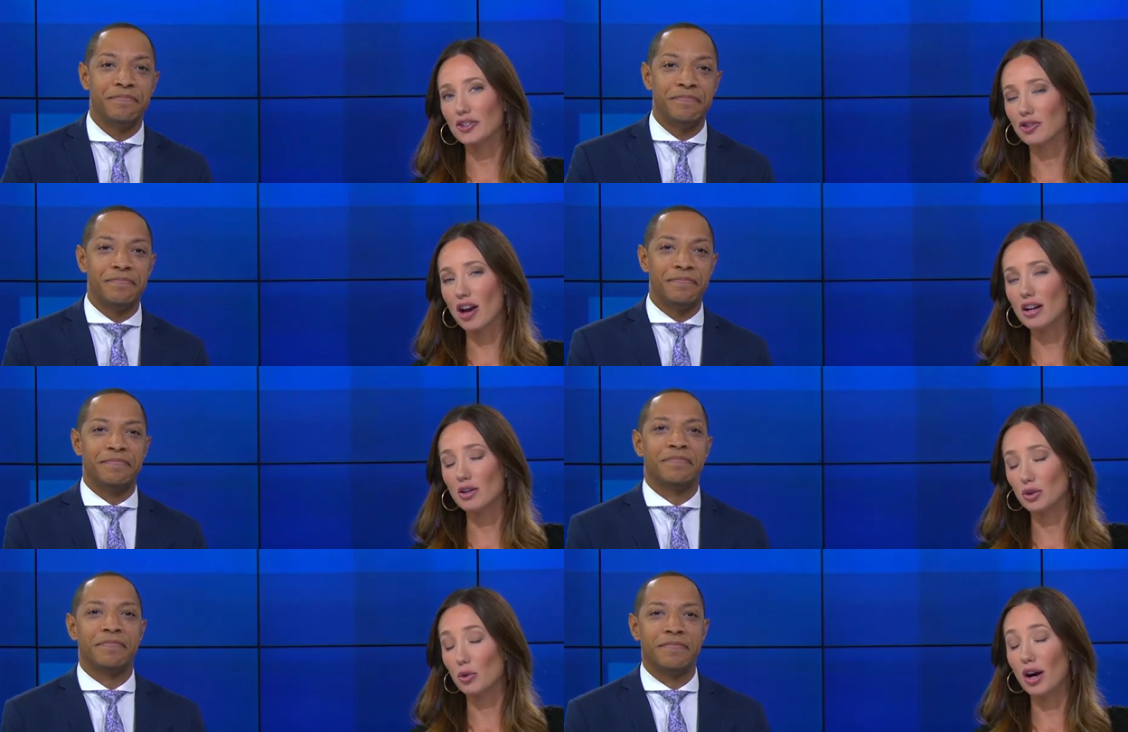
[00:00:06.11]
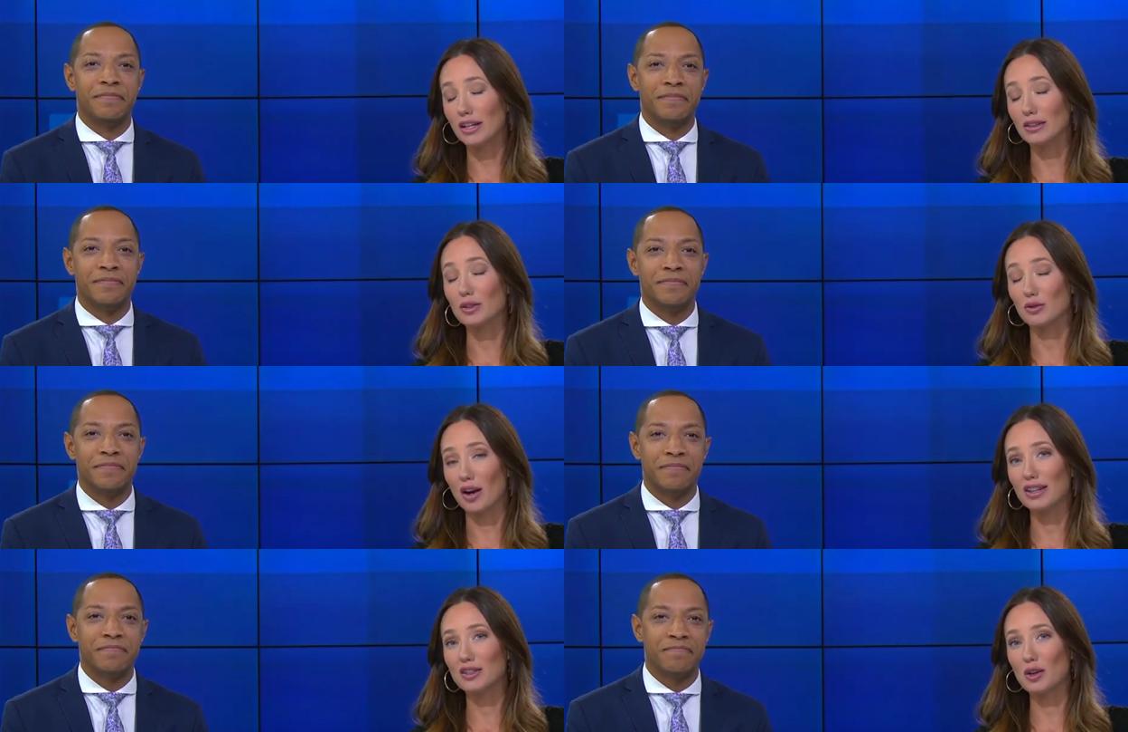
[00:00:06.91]
Speaker 1: twice,
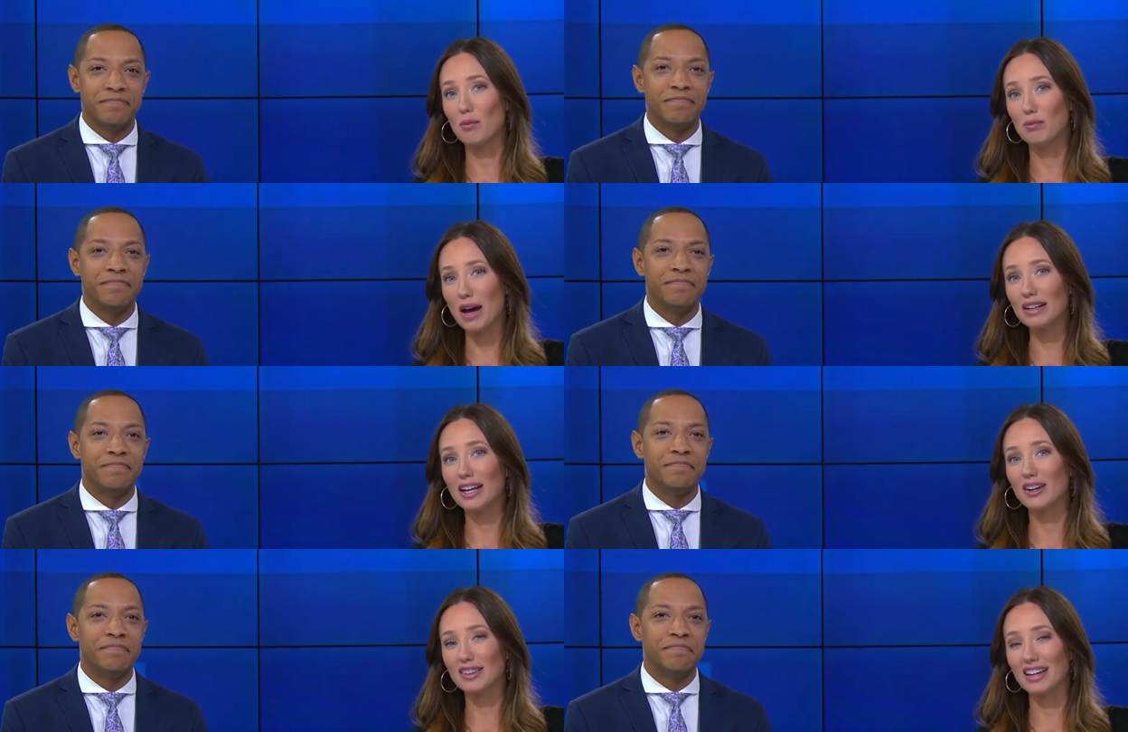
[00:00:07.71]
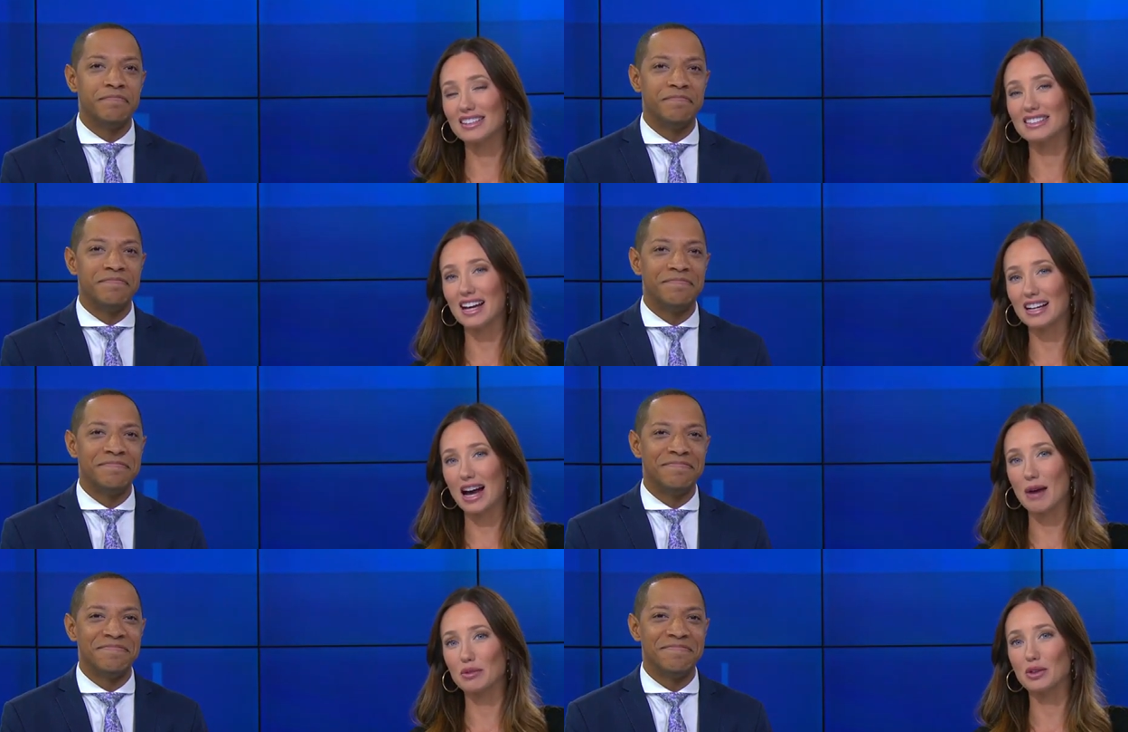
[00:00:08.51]
right? So
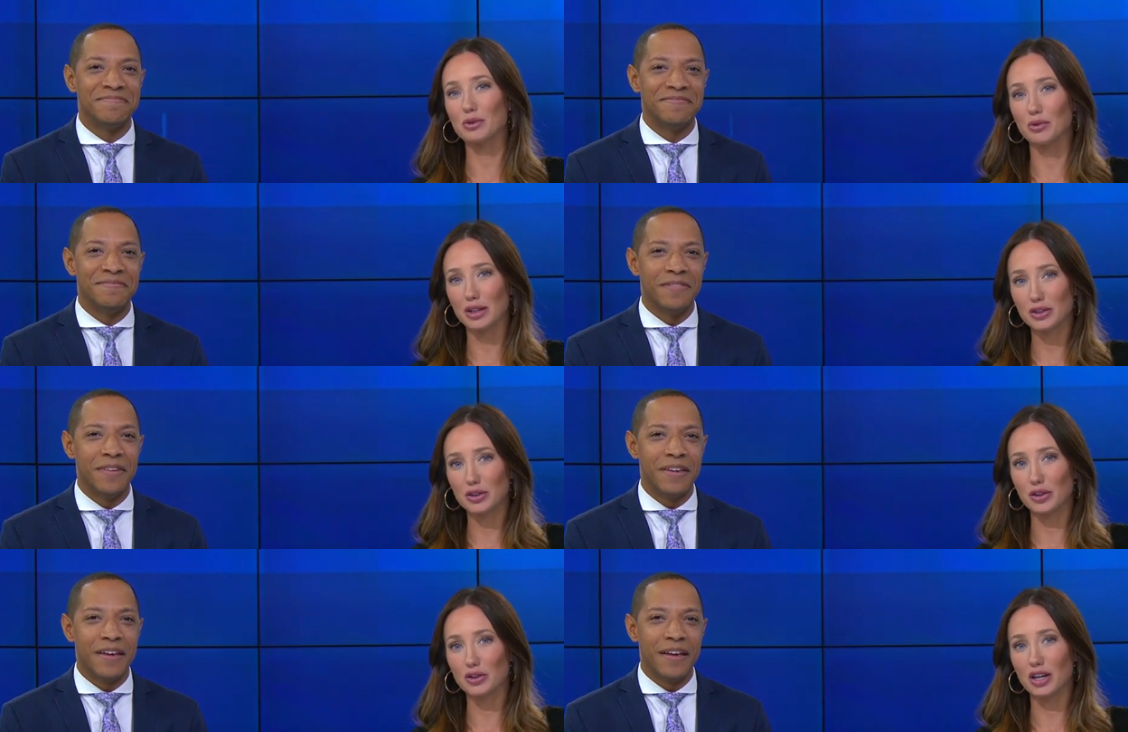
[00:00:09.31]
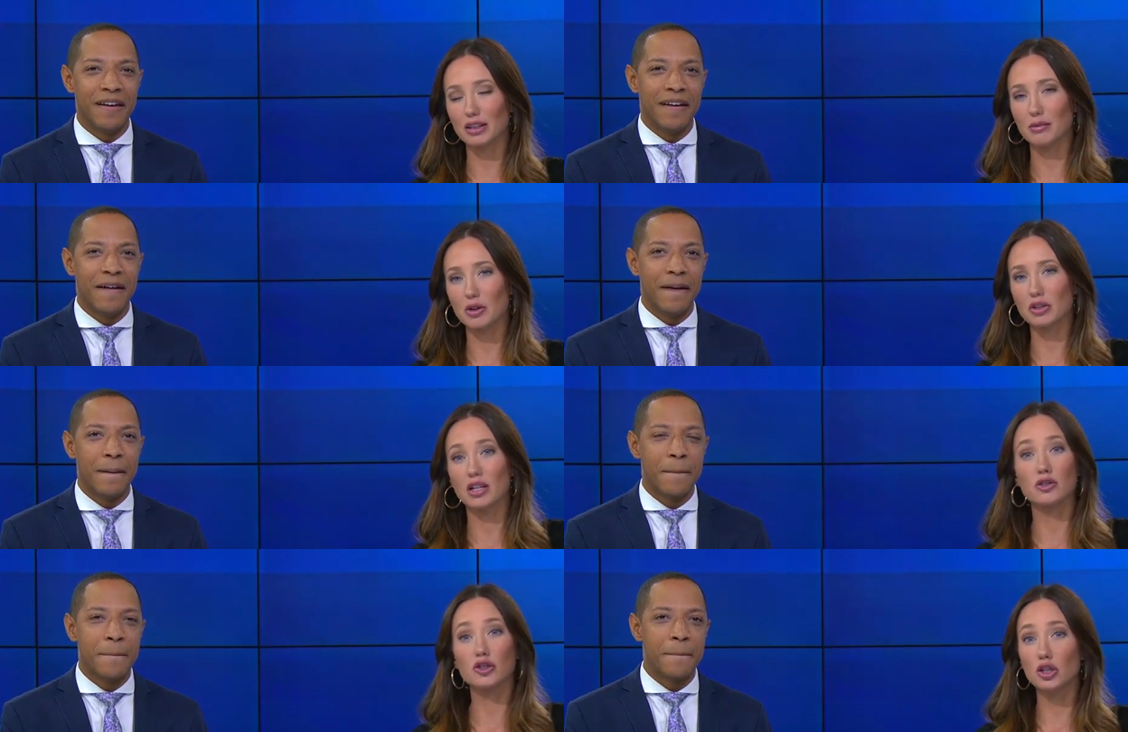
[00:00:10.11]
betcarolina.com used research on the most
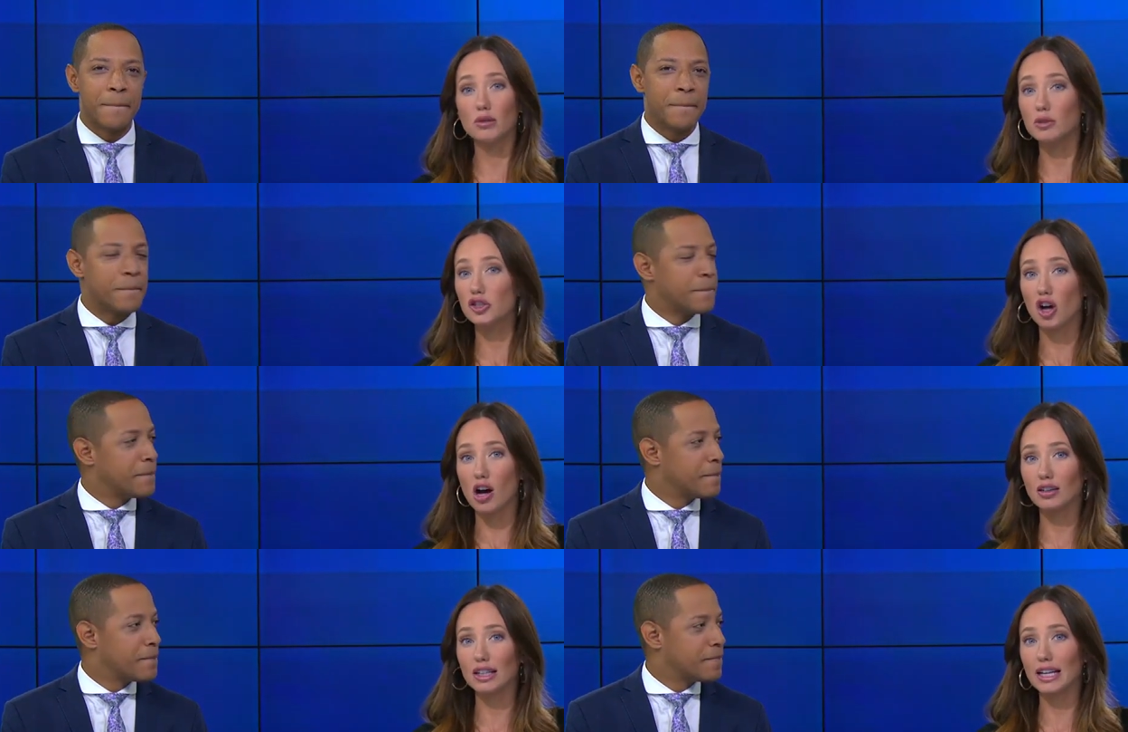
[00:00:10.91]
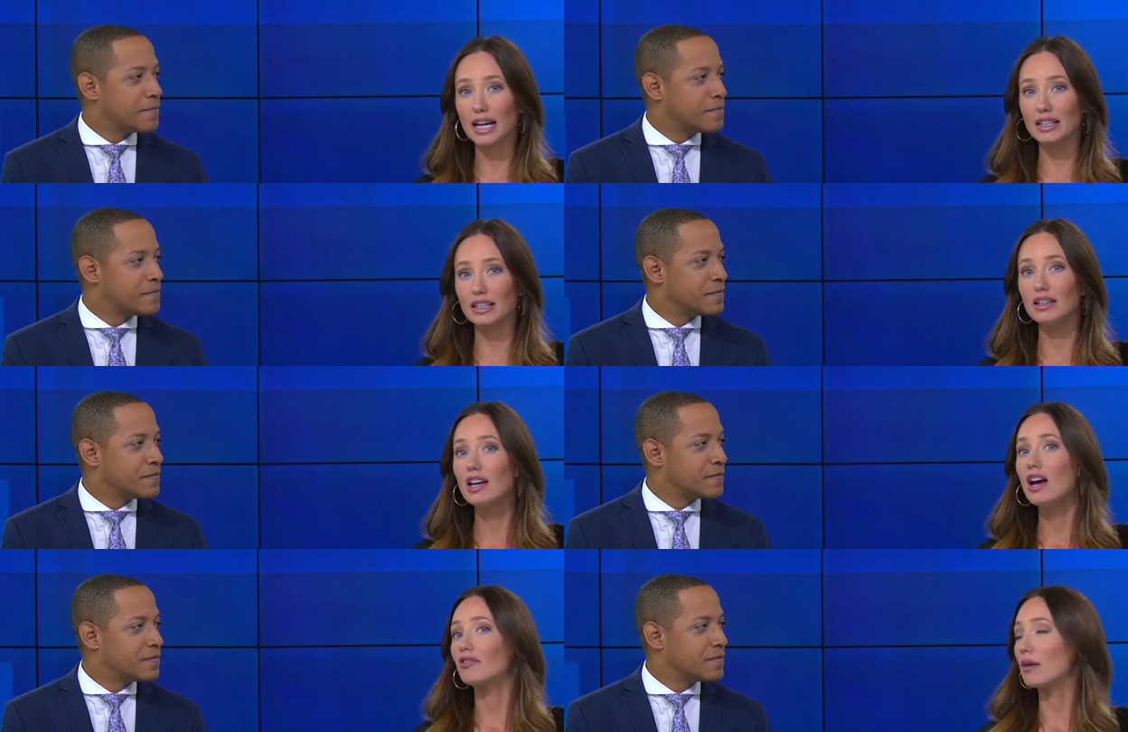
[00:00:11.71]
consumed chocolate candy
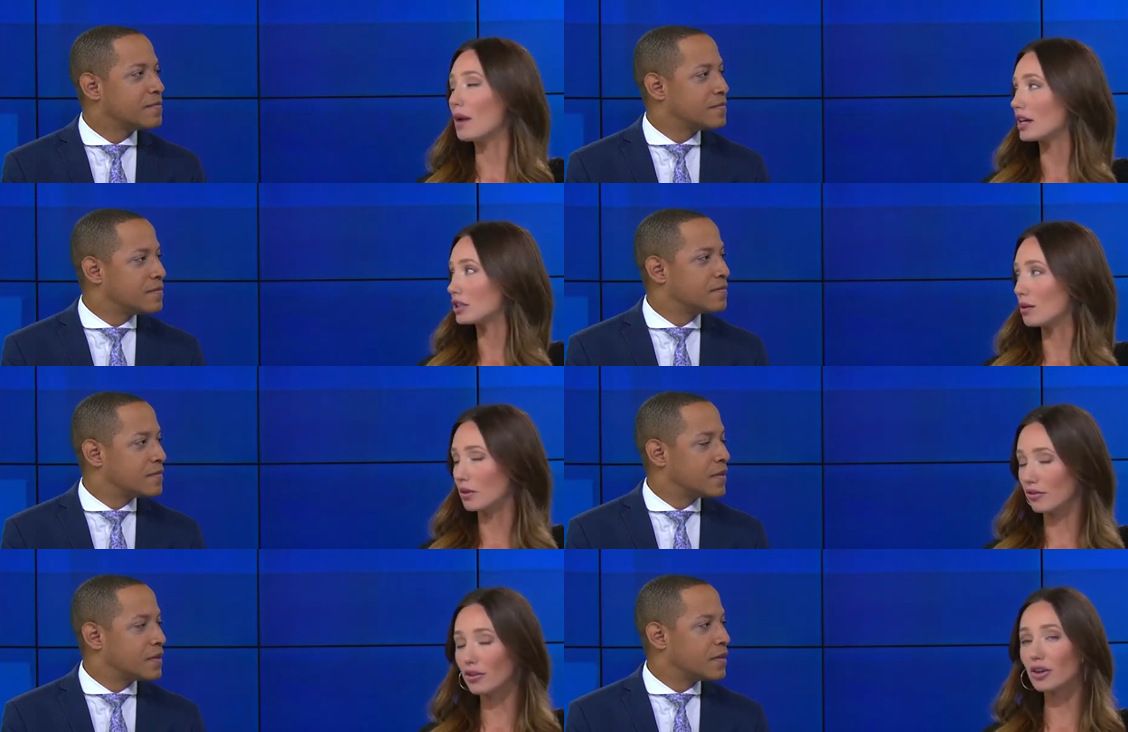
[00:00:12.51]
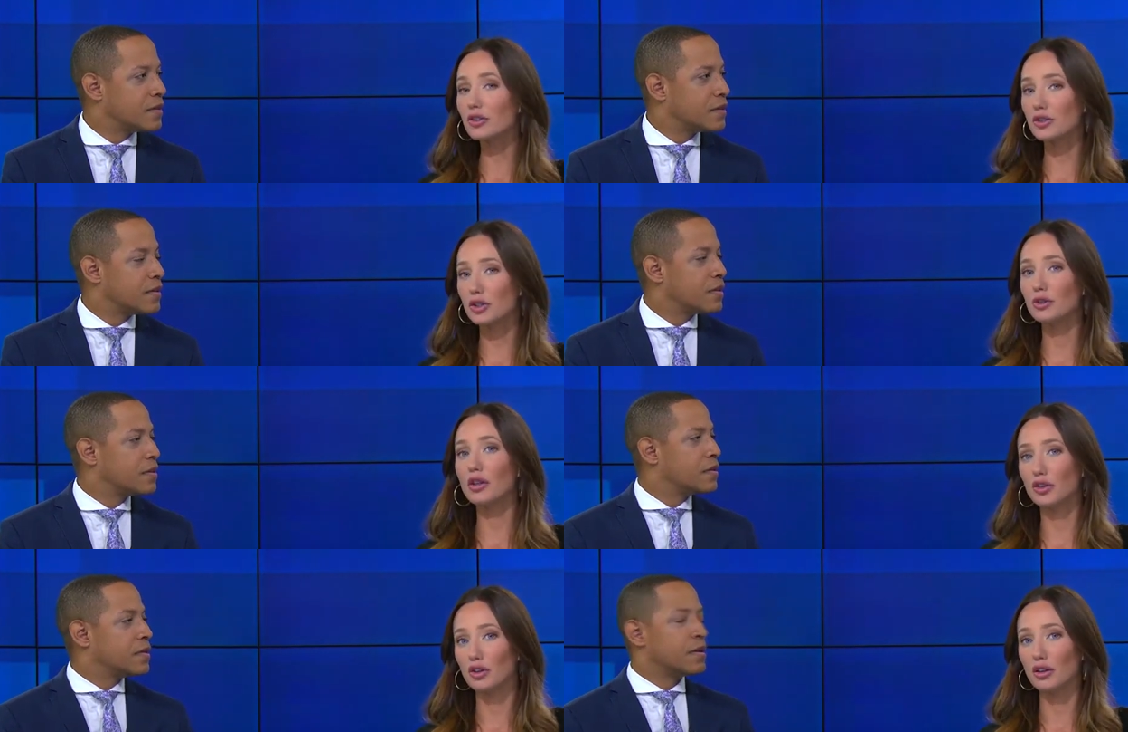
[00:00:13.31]
from October 1st to
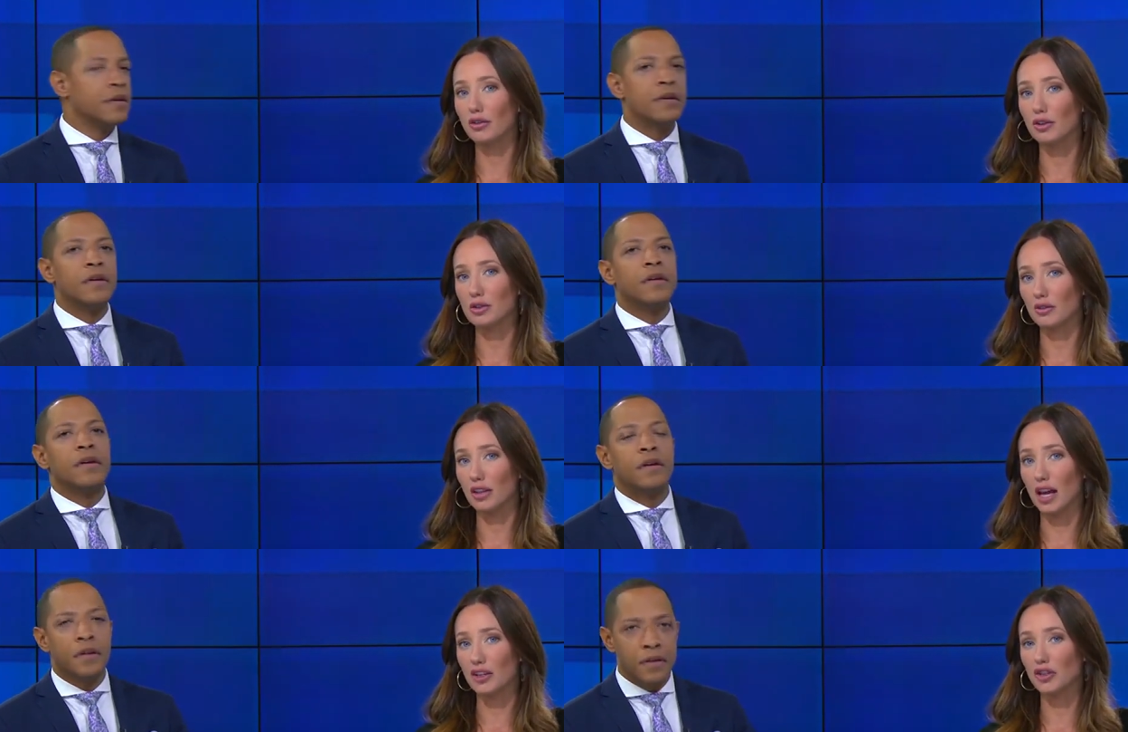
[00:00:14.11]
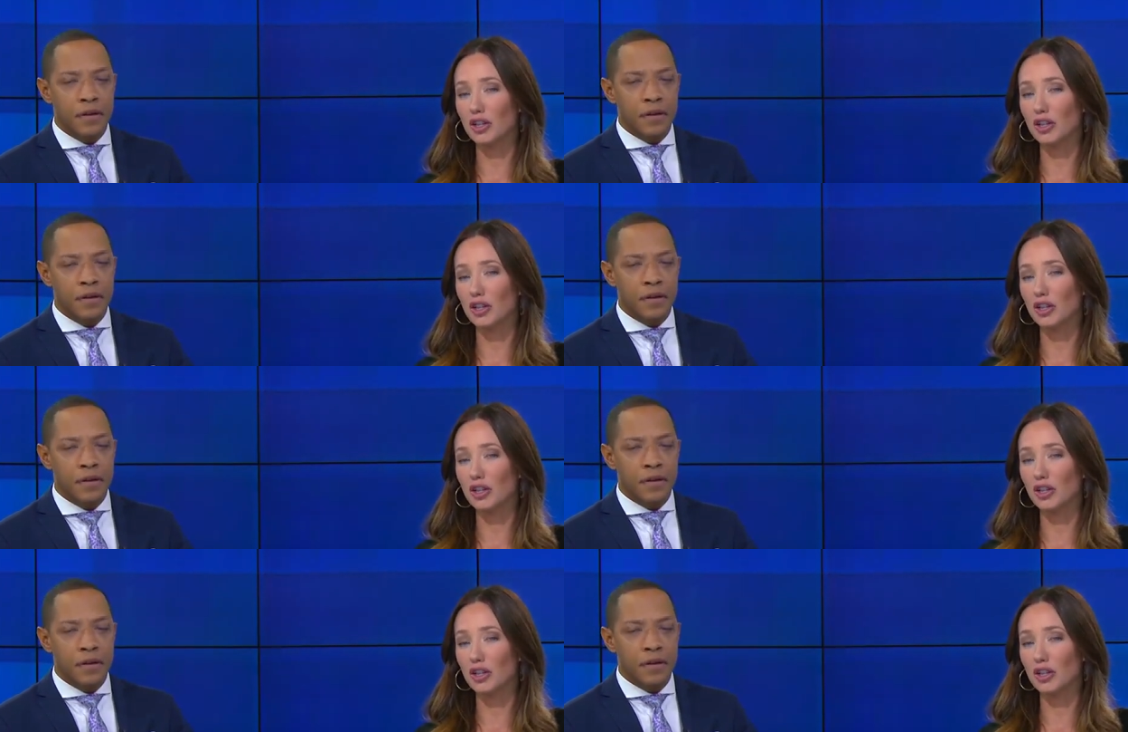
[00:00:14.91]
the 31st of last